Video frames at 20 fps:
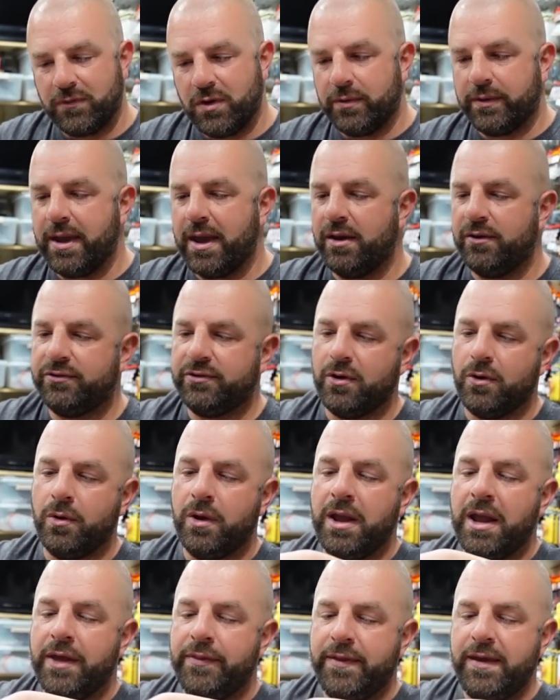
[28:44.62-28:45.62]
Okay, so
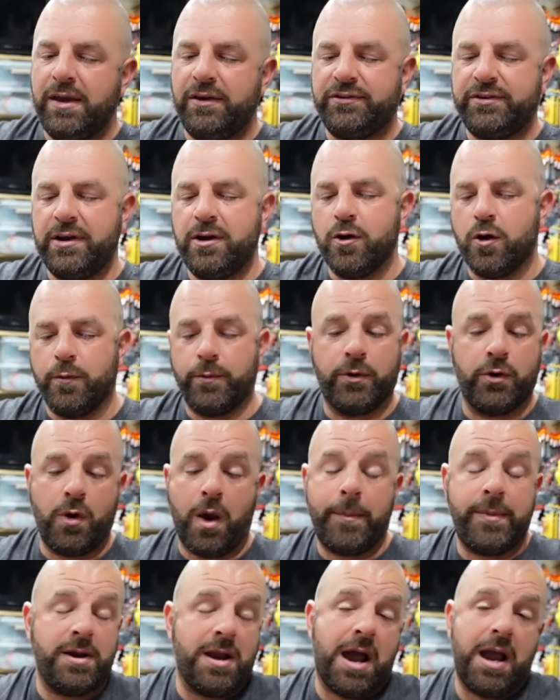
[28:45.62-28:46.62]
these here, are,
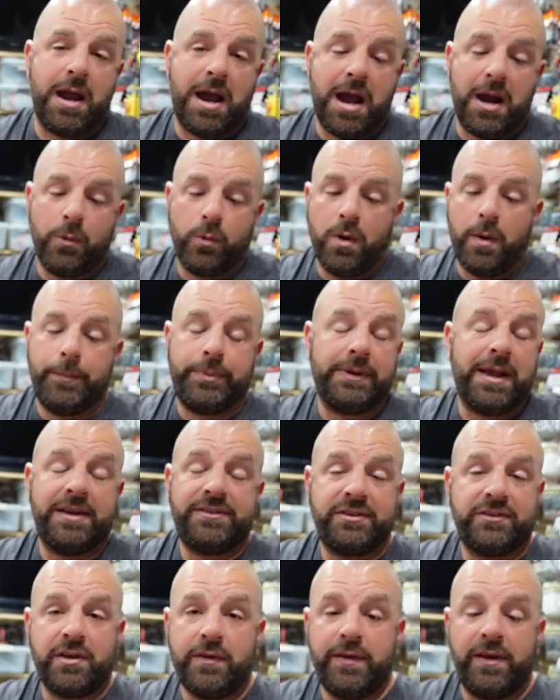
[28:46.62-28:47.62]
I mean, I run
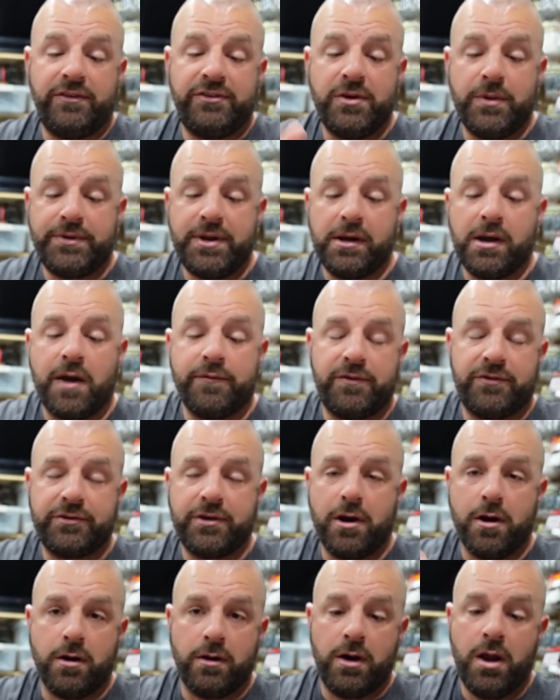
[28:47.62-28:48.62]
plastics on these too. I take off the
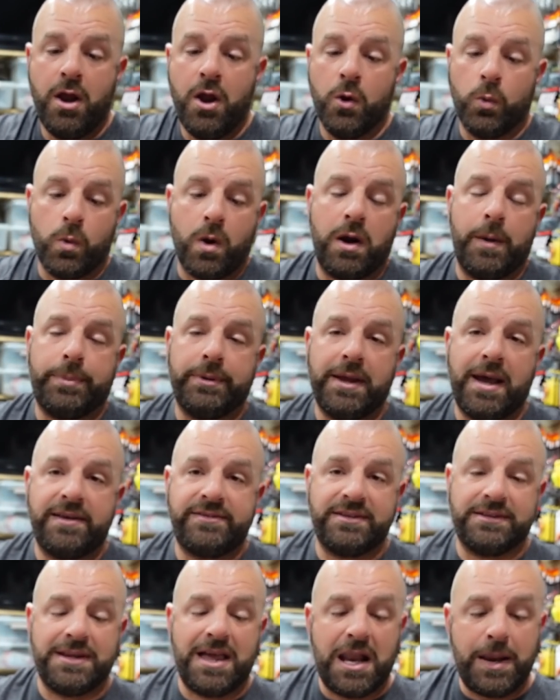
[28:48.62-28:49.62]
skirt, run a
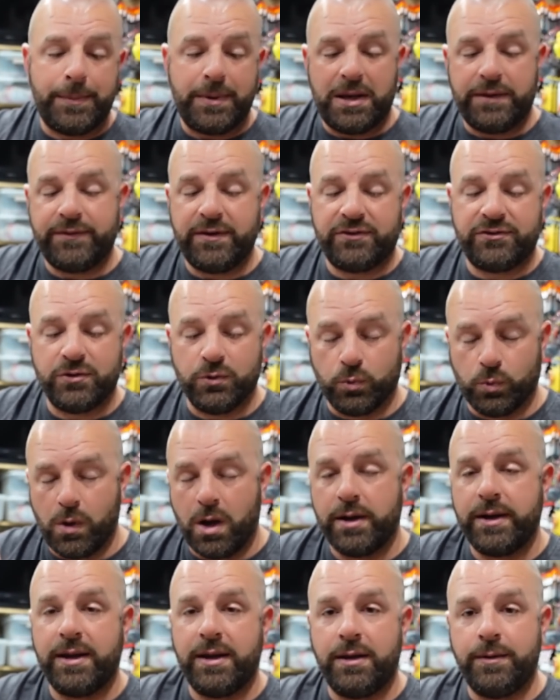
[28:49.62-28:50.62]
plastic. A lot of benefits to
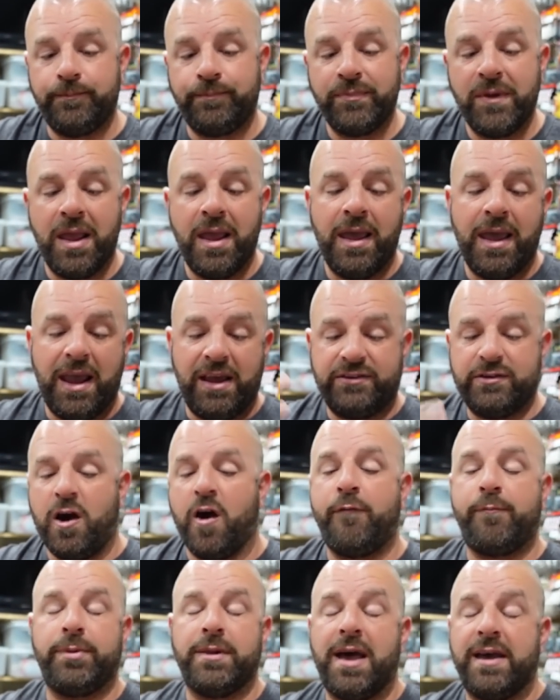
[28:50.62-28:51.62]
running a
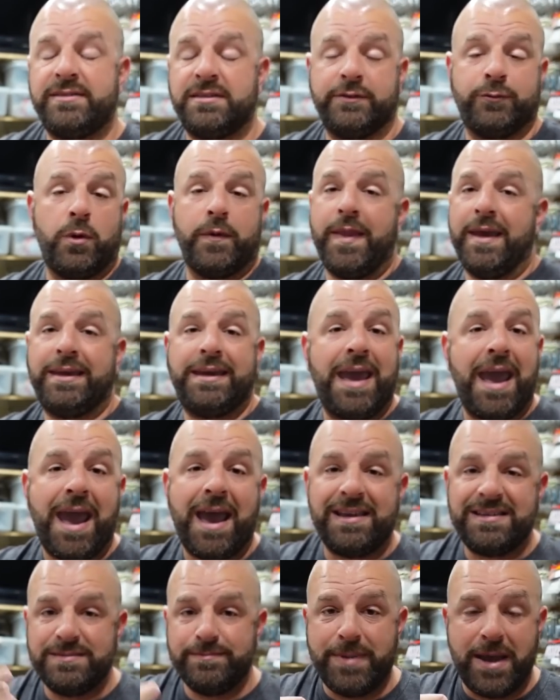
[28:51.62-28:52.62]
soft plastic. For one, they
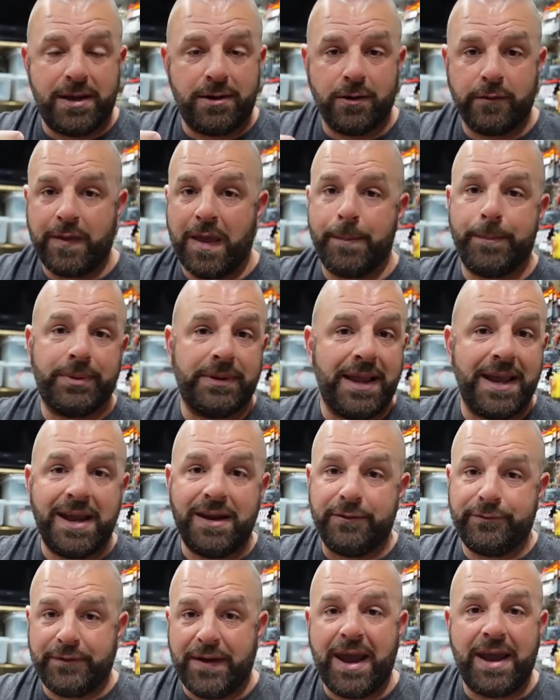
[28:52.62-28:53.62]
cast better, they
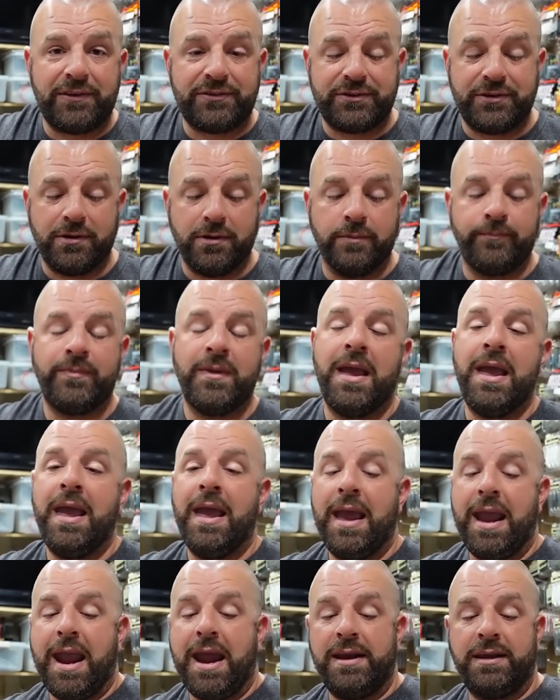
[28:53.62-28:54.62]
plane faster,
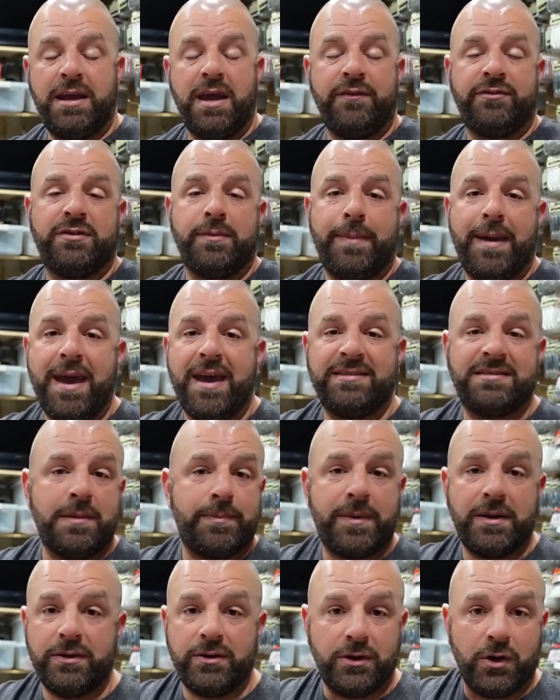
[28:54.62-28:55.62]
and it gives the bass
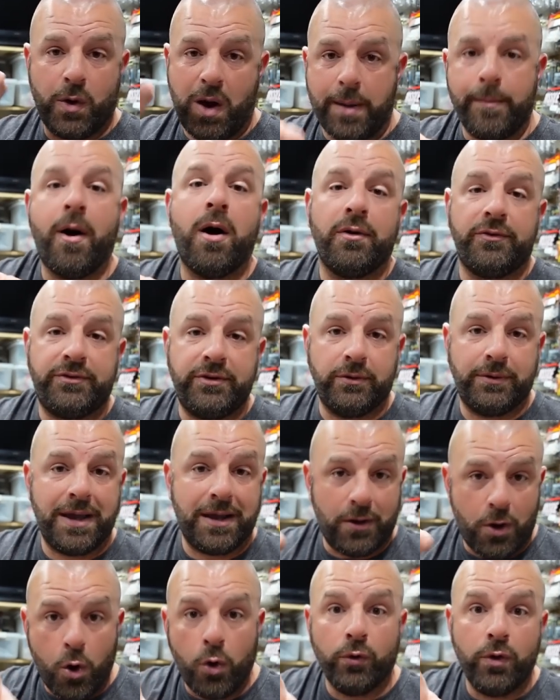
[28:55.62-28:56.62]
something to grab onto,
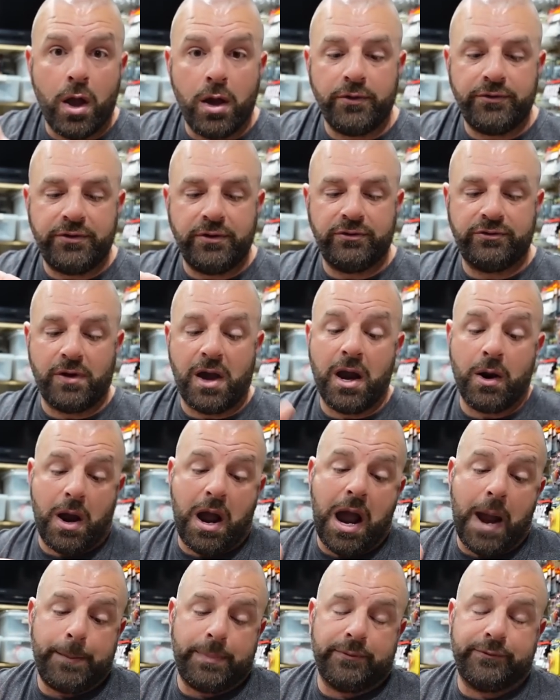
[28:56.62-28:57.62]
kind of hold onto. So
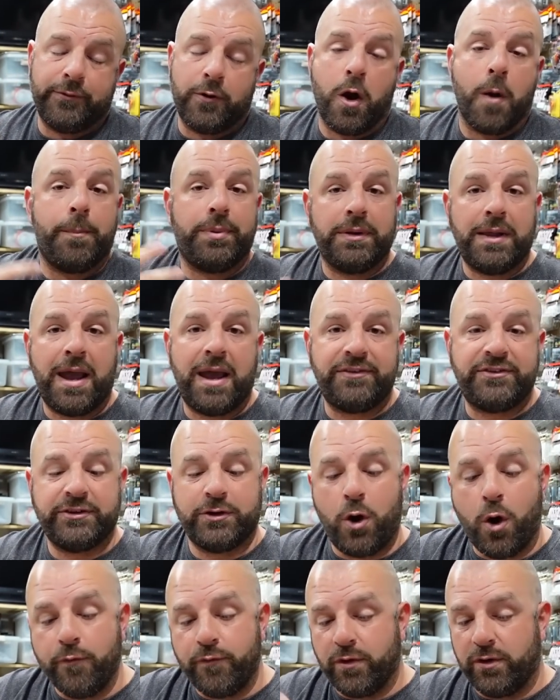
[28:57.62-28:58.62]
I prefer a
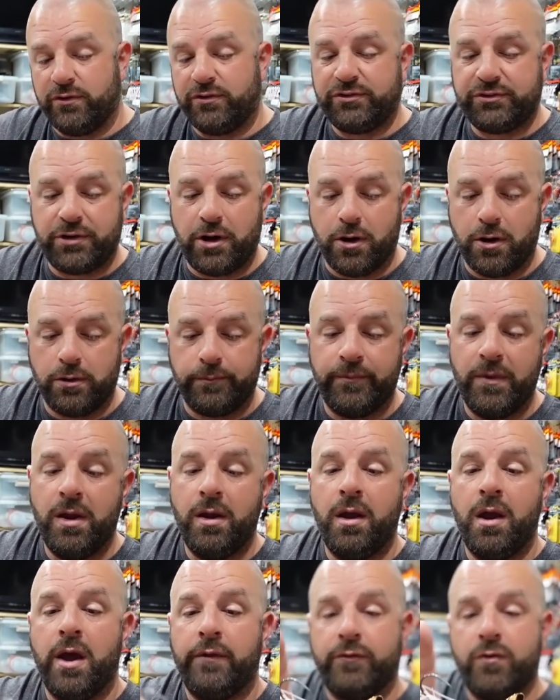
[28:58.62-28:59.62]
plastic over a skirt.
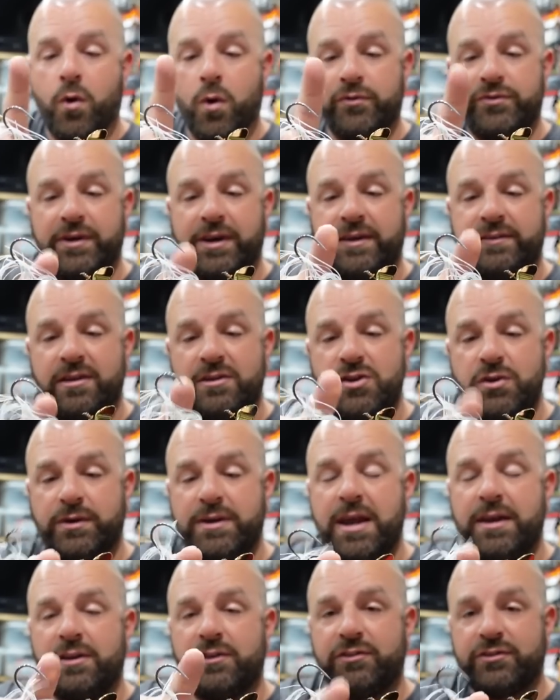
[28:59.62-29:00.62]
Of course, like I said, you
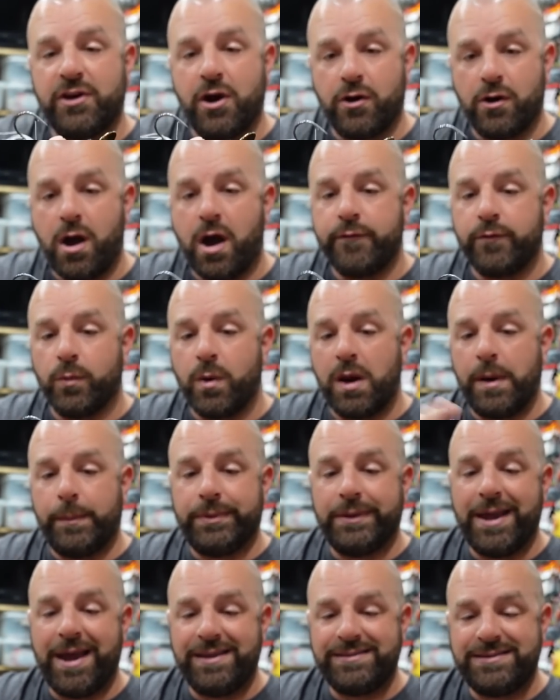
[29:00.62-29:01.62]
can take the skirt off and run a
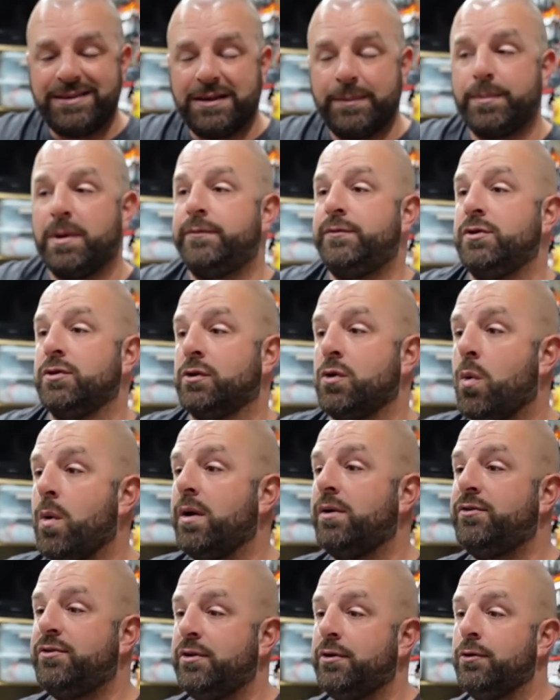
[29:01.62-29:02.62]
plastic, but if you're
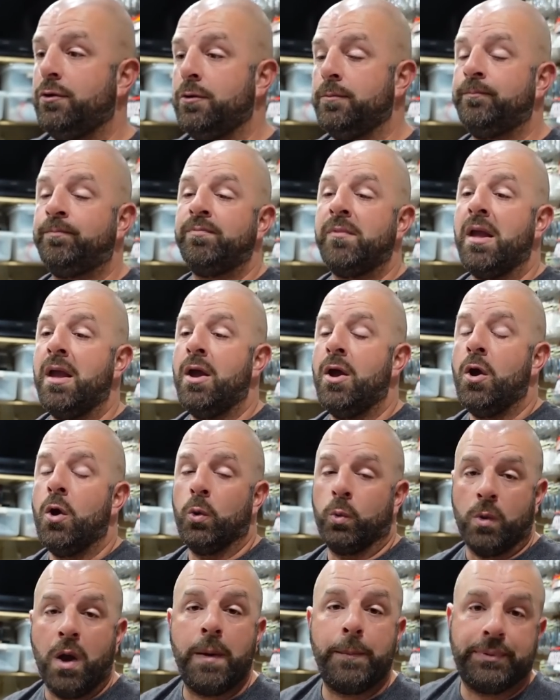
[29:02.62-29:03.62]
going to
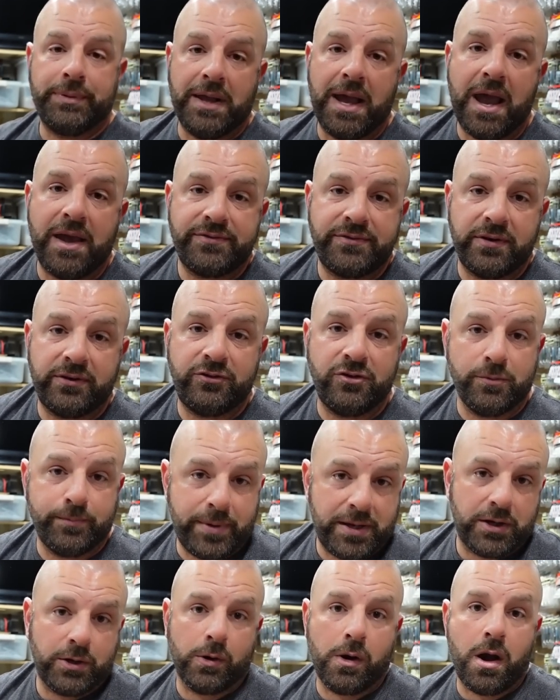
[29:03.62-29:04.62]
run plastics, you're
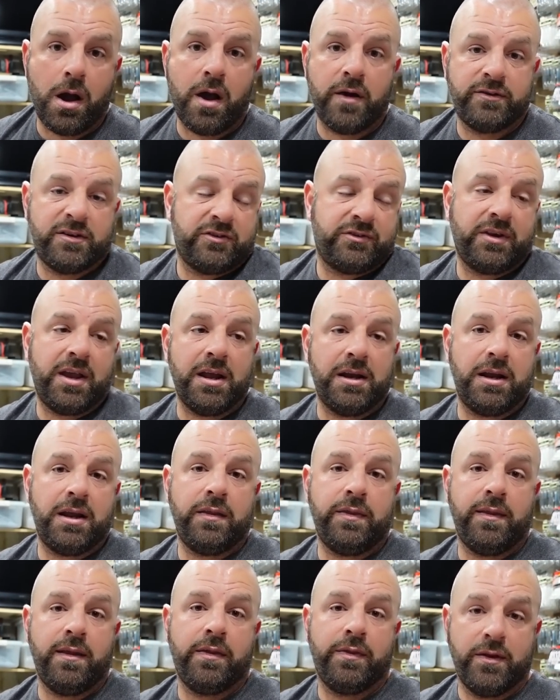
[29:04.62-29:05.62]
better off just
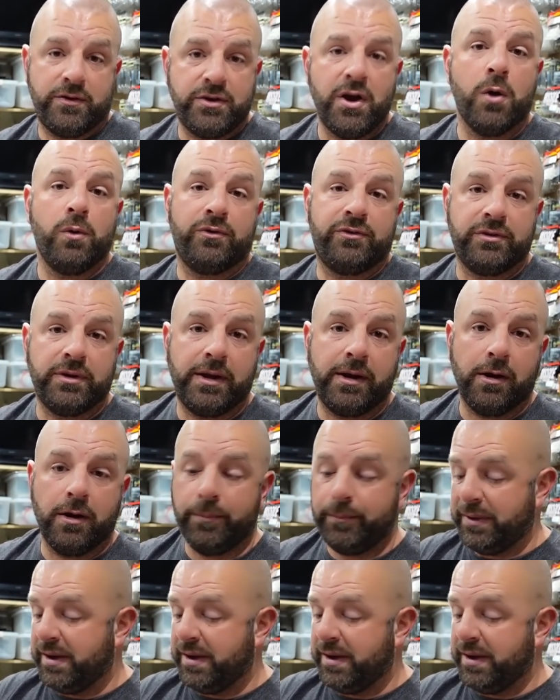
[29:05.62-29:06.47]
getting the Toad Slayer